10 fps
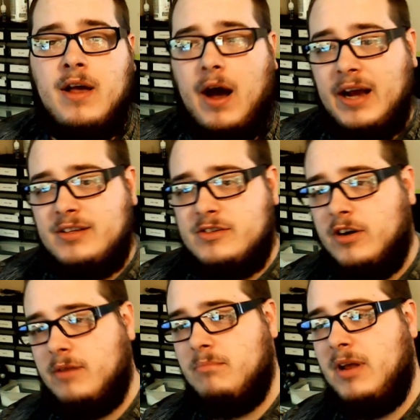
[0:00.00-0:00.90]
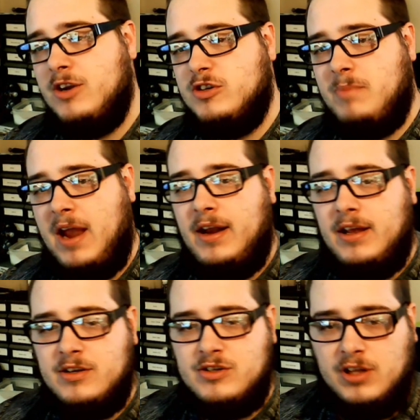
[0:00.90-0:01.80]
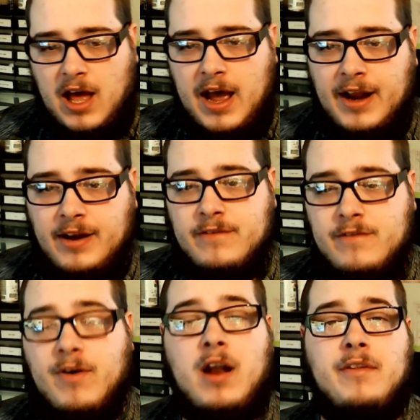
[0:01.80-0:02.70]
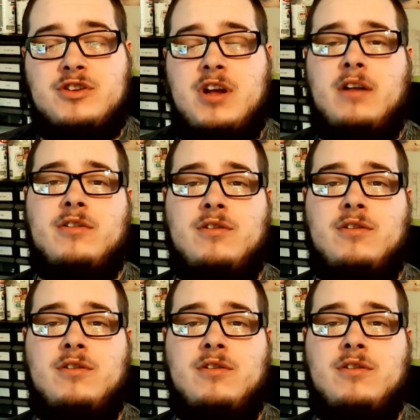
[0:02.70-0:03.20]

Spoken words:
I started miniature painting in July, and if you follow the channel,